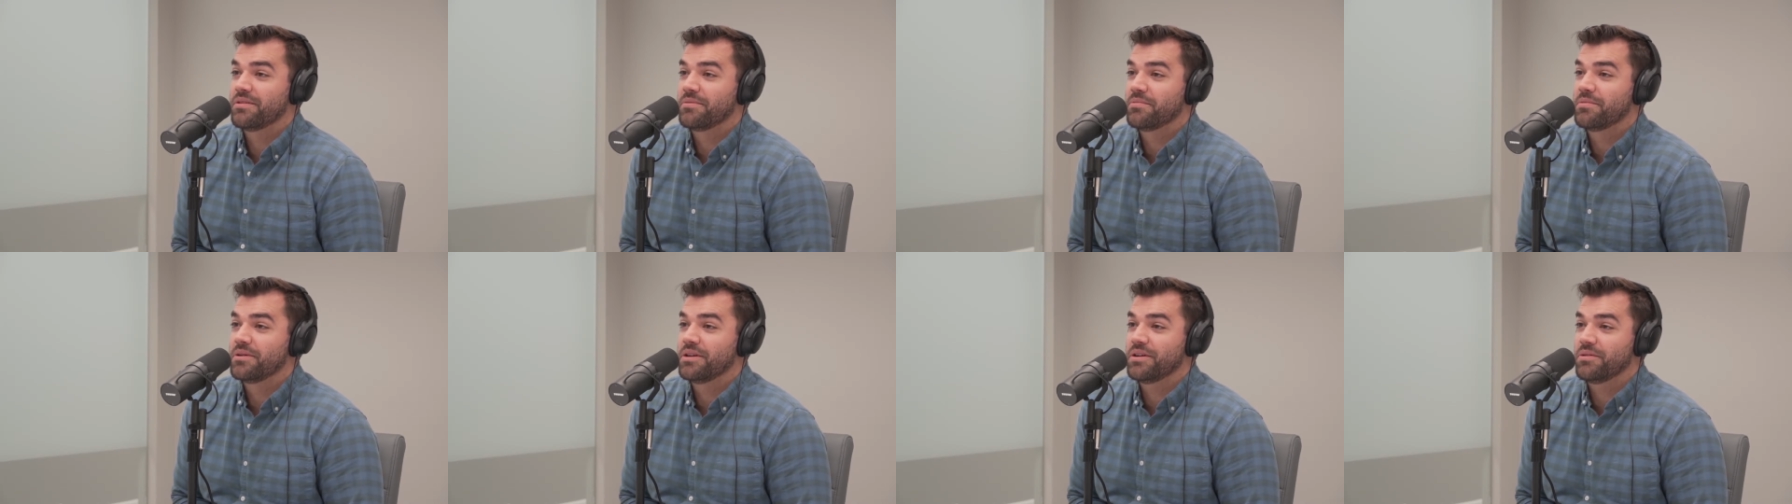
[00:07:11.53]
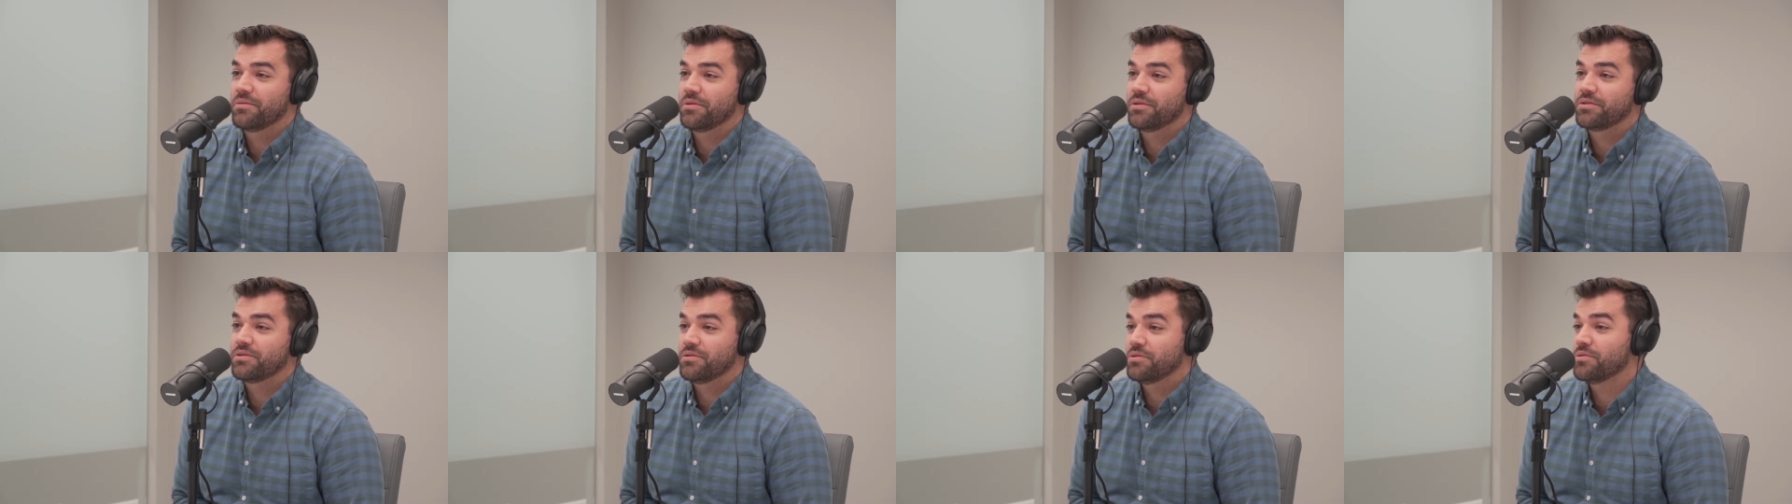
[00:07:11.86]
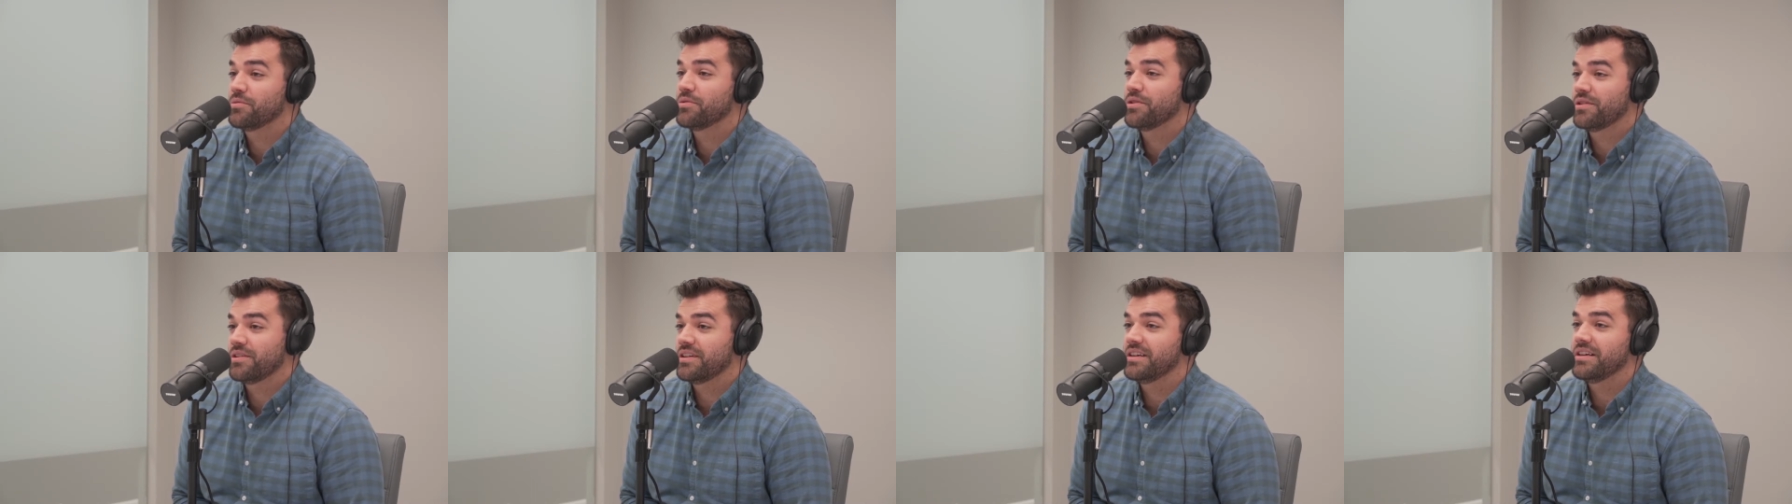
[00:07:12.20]
being a realtor. You
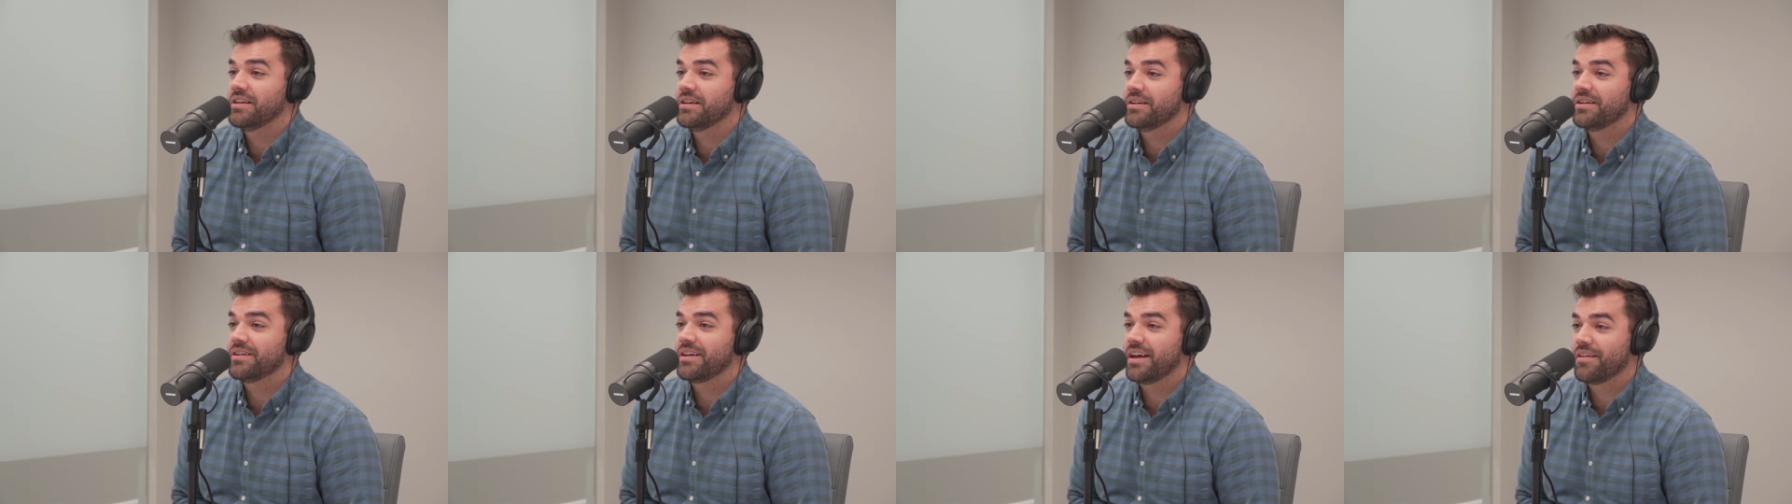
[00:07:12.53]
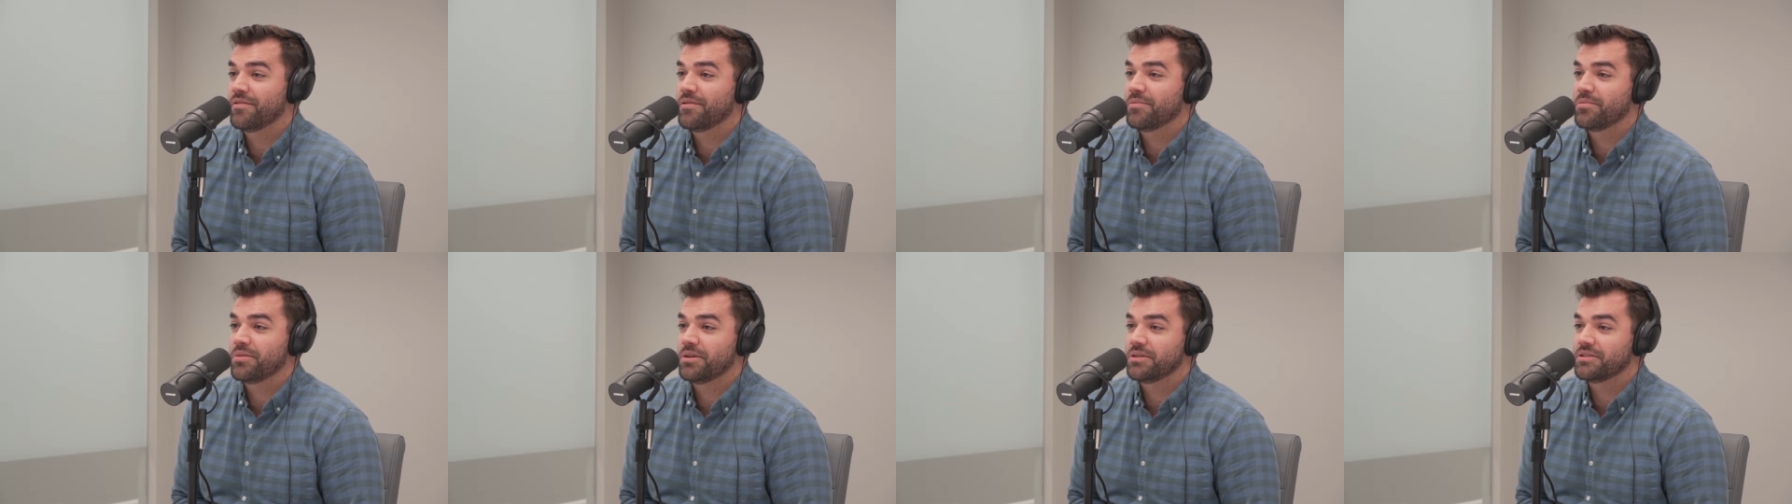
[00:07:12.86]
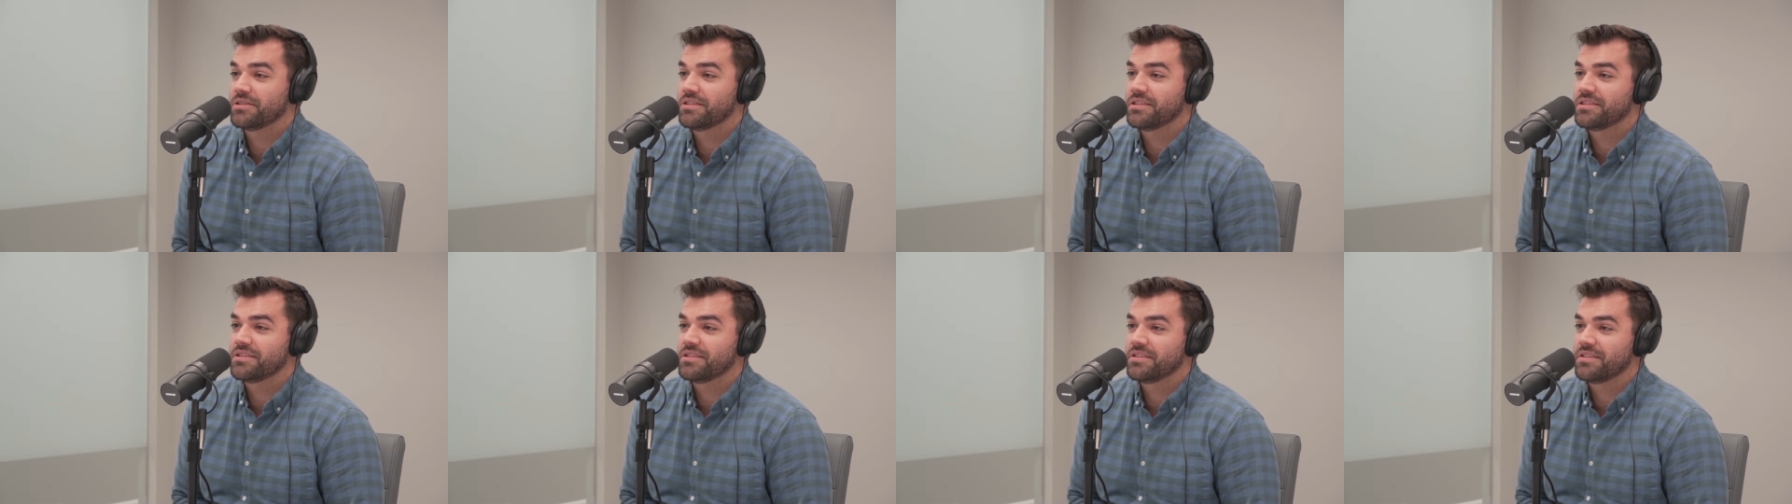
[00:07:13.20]
really need to have a budget.